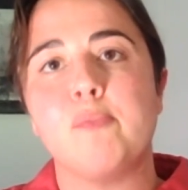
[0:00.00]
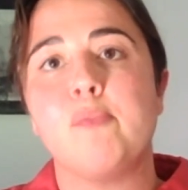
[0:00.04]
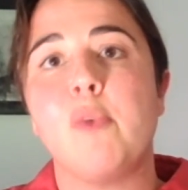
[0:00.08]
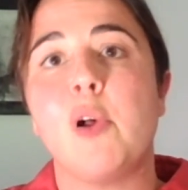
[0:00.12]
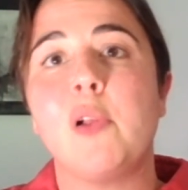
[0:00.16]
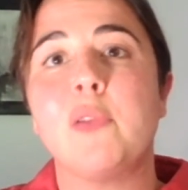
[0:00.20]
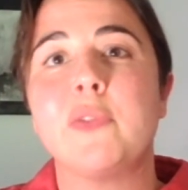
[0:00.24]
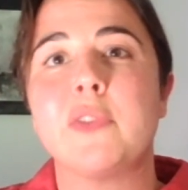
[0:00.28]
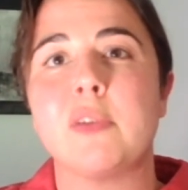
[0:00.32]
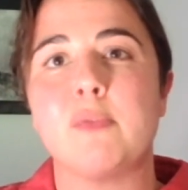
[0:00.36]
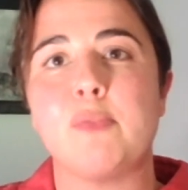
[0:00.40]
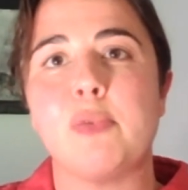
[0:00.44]

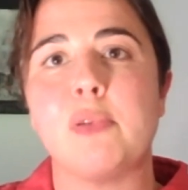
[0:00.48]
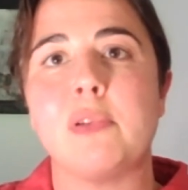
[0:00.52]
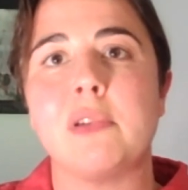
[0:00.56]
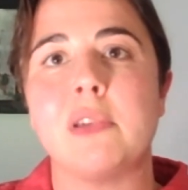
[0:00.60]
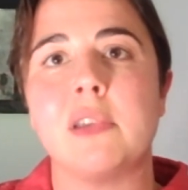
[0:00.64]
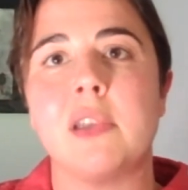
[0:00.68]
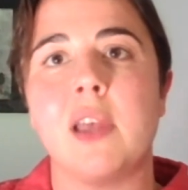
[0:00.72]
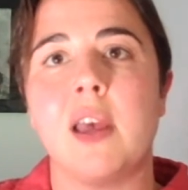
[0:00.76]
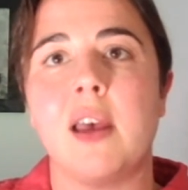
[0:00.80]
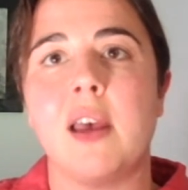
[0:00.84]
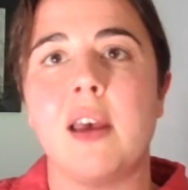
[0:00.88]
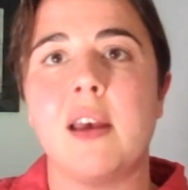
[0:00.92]

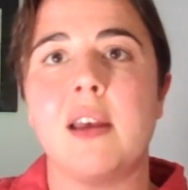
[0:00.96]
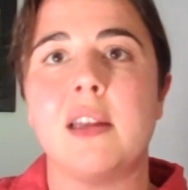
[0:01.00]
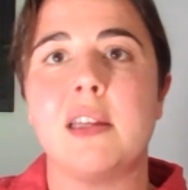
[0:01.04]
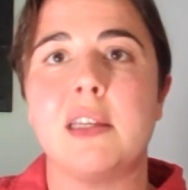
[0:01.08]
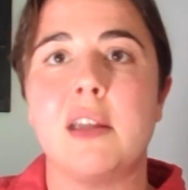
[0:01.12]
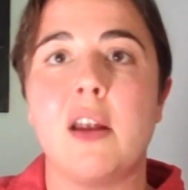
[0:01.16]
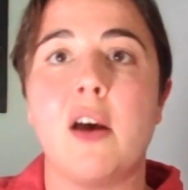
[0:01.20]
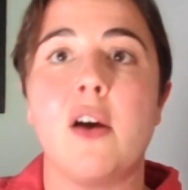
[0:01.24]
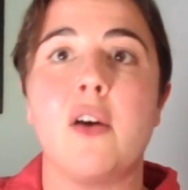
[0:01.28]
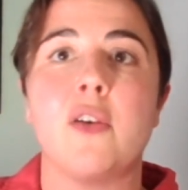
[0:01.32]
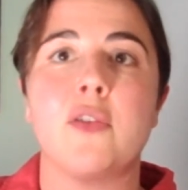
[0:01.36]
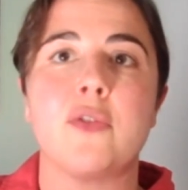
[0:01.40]
multiple
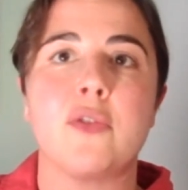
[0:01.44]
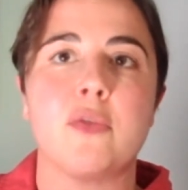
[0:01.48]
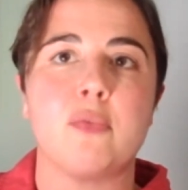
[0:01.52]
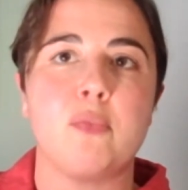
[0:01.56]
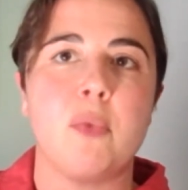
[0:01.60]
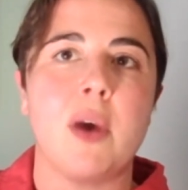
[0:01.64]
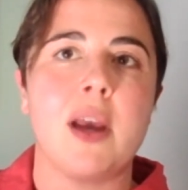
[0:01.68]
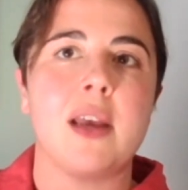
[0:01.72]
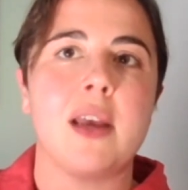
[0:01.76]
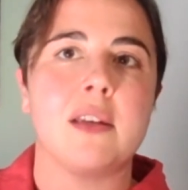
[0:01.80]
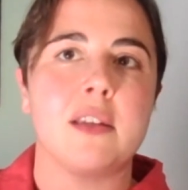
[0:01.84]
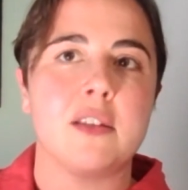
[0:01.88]
large
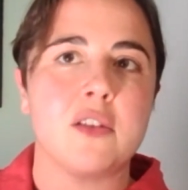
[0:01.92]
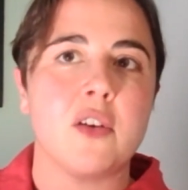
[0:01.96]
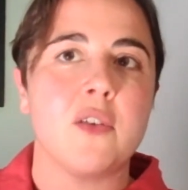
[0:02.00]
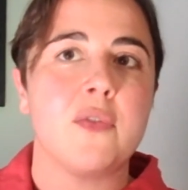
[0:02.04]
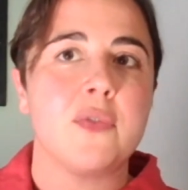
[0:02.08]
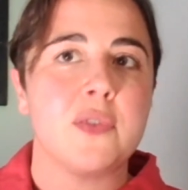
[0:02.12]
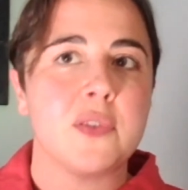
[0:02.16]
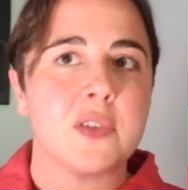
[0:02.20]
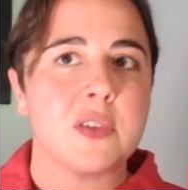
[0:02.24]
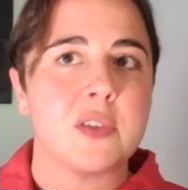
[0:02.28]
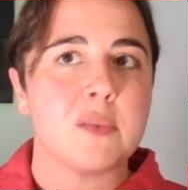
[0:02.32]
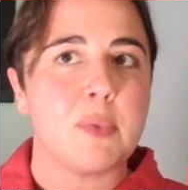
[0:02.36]
whale and
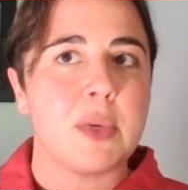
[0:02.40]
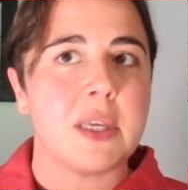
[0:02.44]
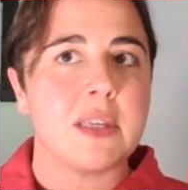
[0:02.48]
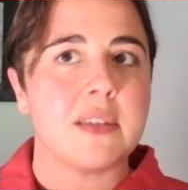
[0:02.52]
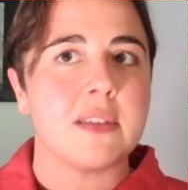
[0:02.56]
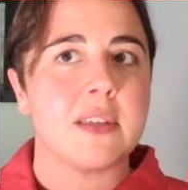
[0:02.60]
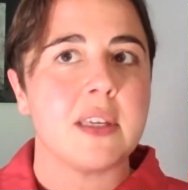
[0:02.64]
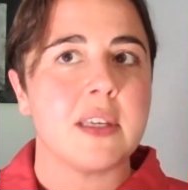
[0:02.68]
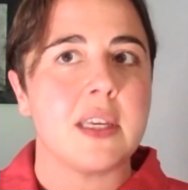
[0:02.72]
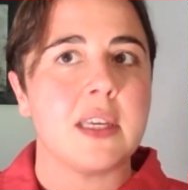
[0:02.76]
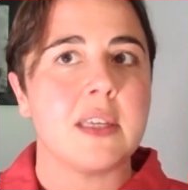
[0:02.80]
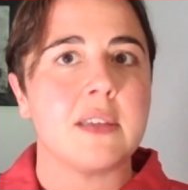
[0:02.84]
dolphin
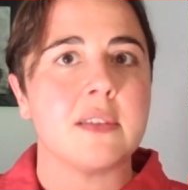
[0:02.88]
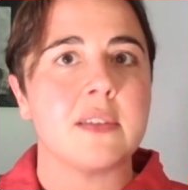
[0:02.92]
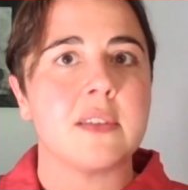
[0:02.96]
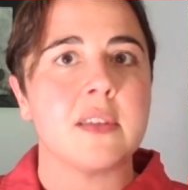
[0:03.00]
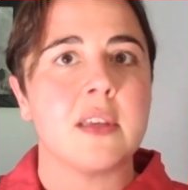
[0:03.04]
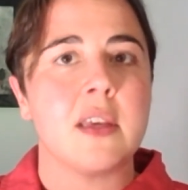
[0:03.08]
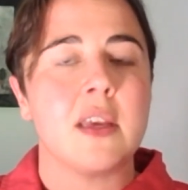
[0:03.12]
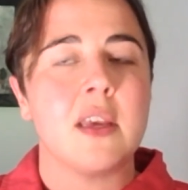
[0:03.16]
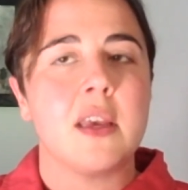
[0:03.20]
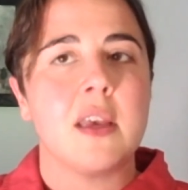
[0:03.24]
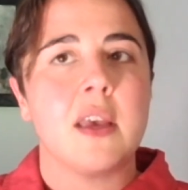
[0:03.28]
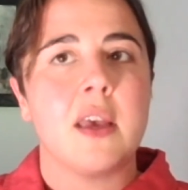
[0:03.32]
species,
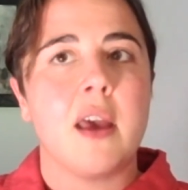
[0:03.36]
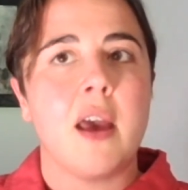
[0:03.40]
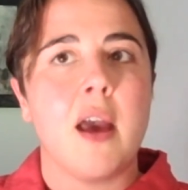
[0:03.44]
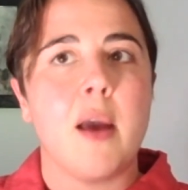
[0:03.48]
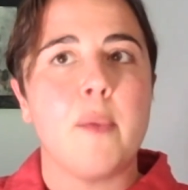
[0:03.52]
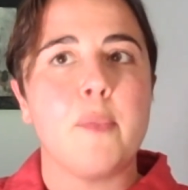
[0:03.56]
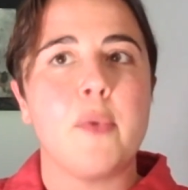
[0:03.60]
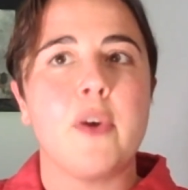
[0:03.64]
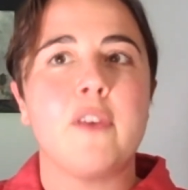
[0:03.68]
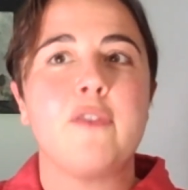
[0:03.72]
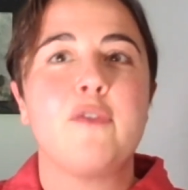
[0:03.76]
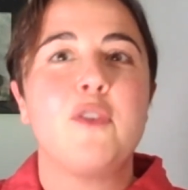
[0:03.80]

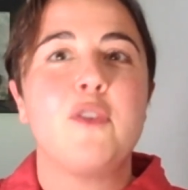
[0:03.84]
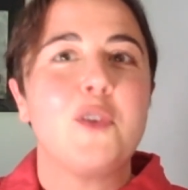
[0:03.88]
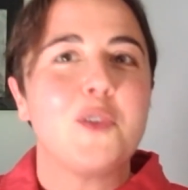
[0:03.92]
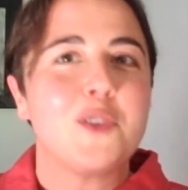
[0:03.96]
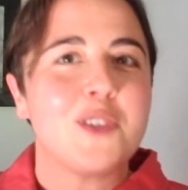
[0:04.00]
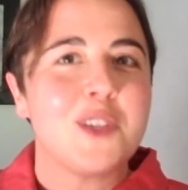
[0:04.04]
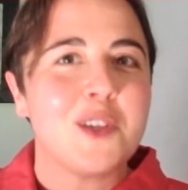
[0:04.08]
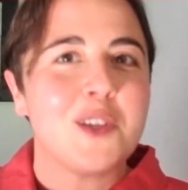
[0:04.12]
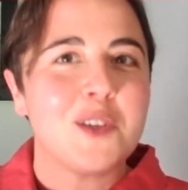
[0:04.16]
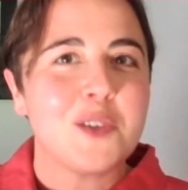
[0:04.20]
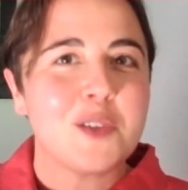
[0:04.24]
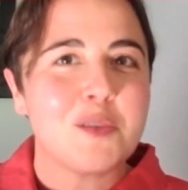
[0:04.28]
a few
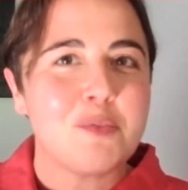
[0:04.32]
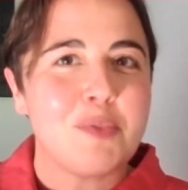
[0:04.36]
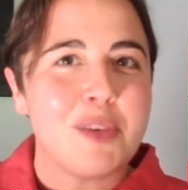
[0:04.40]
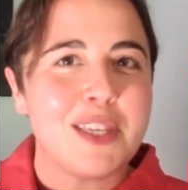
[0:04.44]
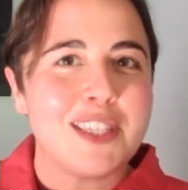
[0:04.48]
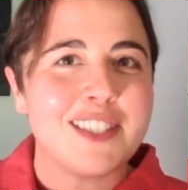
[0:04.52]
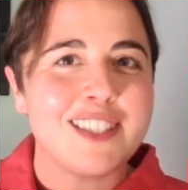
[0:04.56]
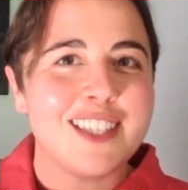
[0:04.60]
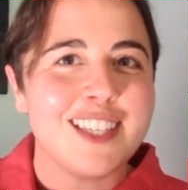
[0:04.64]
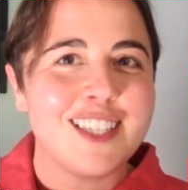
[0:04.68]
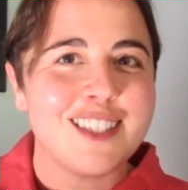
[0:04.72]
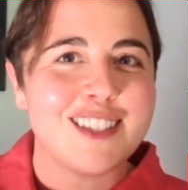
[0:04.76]
seal
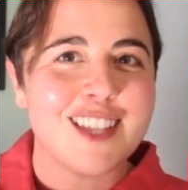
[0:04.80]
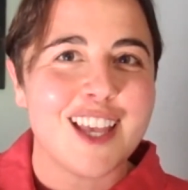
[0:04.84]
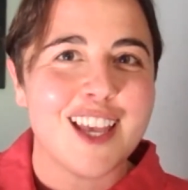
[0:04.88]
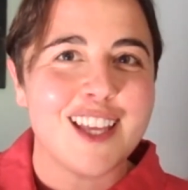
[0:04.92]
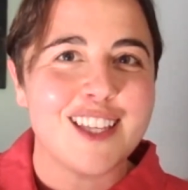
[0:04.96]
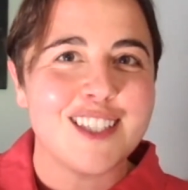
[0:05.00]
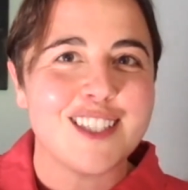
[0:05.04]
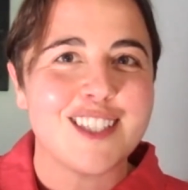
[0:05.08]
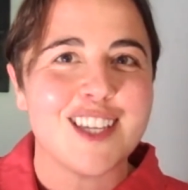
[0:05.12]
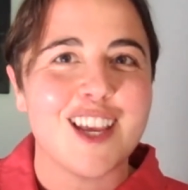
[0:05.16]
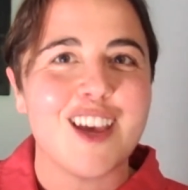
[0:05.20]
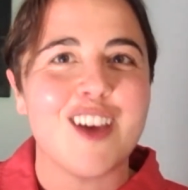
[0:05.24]
species,
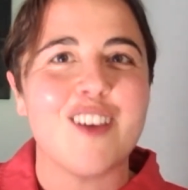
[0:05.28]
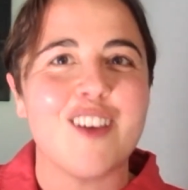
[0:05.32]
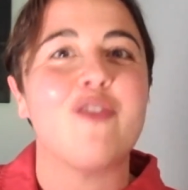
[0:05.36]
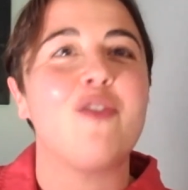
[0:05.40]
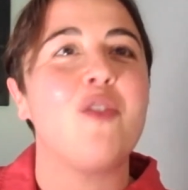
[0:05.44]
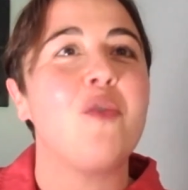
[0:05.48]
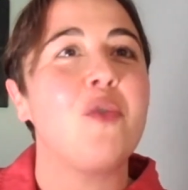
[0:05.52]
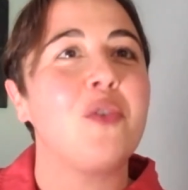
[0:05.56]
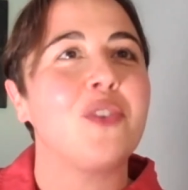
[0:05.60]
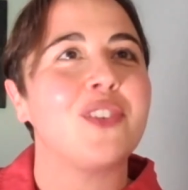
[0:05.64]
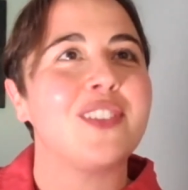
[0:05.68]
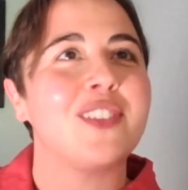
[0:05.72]
and
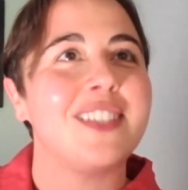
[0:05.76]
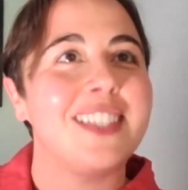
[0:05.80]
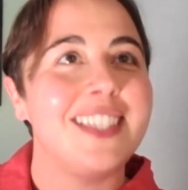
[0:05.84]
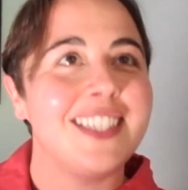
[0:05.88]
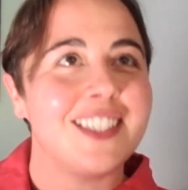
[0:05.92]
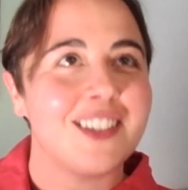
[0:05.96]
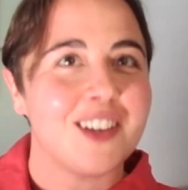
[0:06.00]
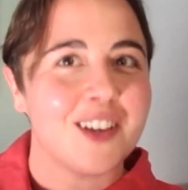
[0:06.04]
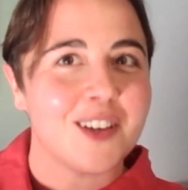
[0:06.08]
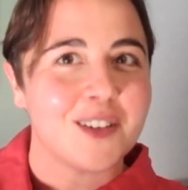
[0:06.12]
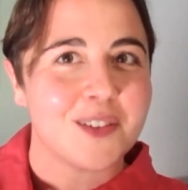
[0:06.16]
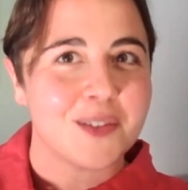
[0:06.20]
4 sea
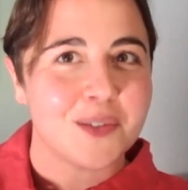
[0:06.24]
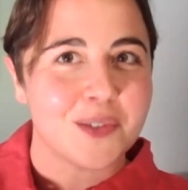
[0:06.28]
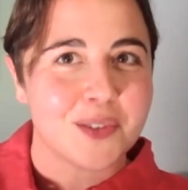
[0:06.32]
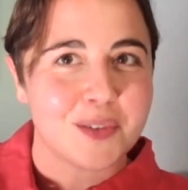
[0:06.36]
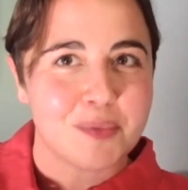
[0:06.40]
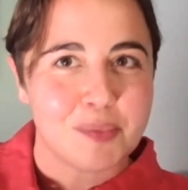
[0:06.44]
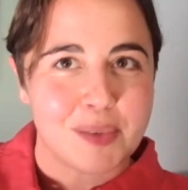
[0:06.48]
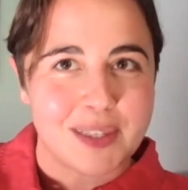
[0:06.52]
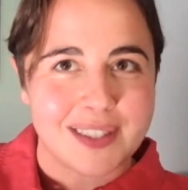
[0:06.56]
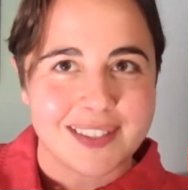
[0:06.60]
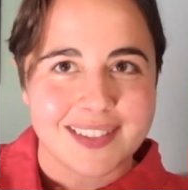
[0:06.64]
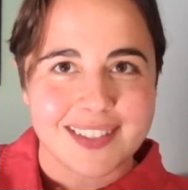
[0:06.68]
turtle
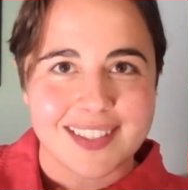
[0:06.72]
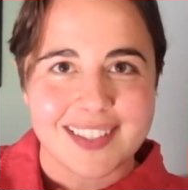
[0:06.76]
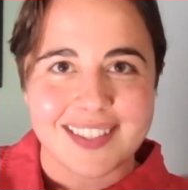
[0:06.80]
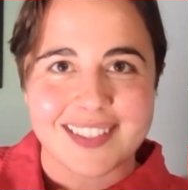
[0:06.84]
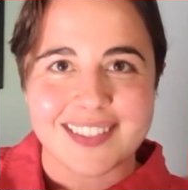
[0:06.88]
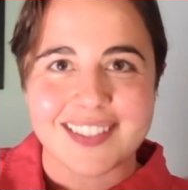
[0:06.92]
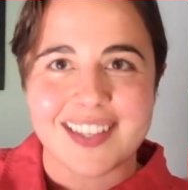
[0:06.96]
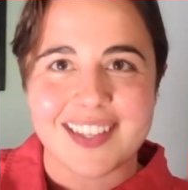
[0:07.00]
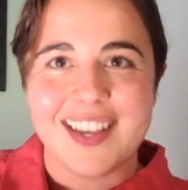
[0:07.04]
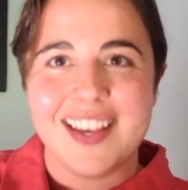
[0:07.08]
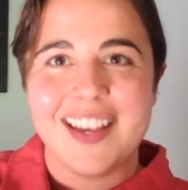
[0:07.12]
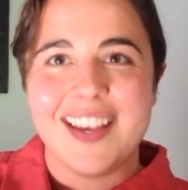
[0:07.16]

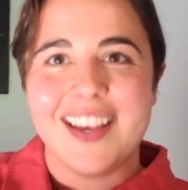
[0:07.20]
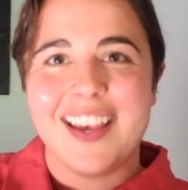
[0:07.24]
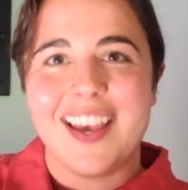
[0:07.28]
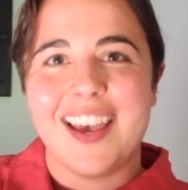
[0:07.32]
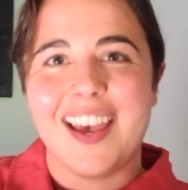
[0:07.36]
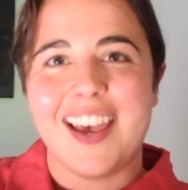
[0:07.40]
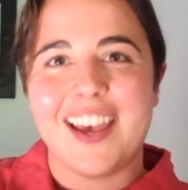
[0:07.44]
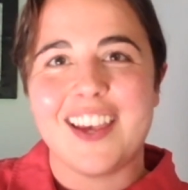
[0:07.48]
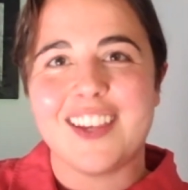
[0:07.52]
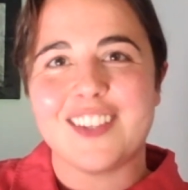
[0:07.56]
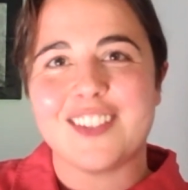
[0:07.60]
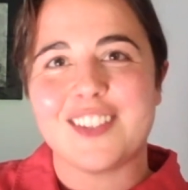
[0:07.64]
species.
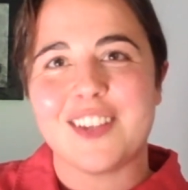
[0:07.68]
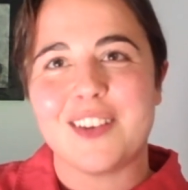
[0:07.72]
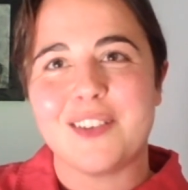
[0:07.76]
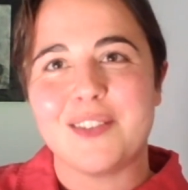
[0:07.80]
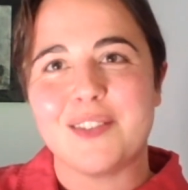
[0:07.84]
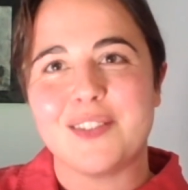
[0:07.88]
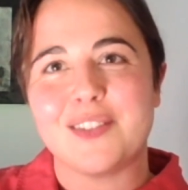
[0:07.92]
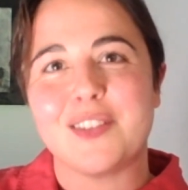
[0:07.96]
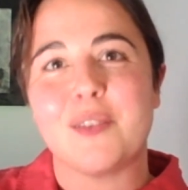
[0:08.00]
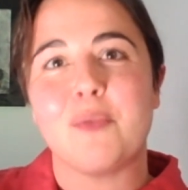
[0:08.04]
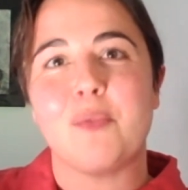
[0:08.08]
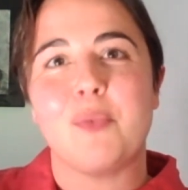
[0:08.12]

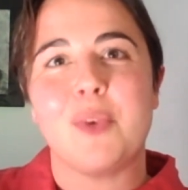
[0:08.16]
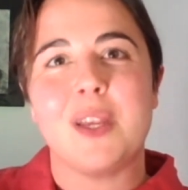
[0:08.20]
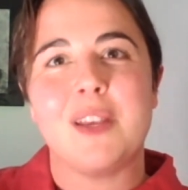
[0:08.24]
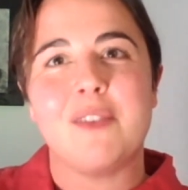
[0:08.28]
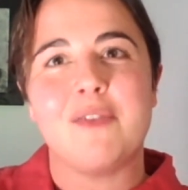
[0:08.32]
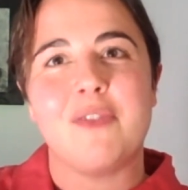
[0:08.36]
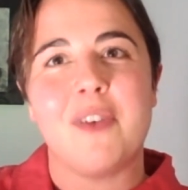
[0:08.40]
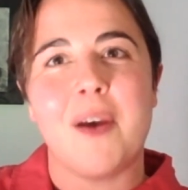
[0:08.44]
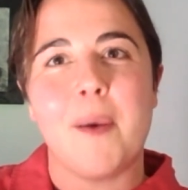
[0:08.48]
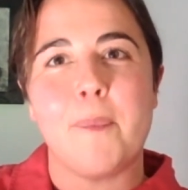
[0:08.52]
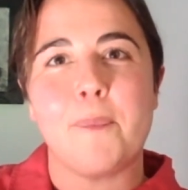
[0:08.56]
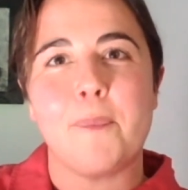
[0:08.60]
So we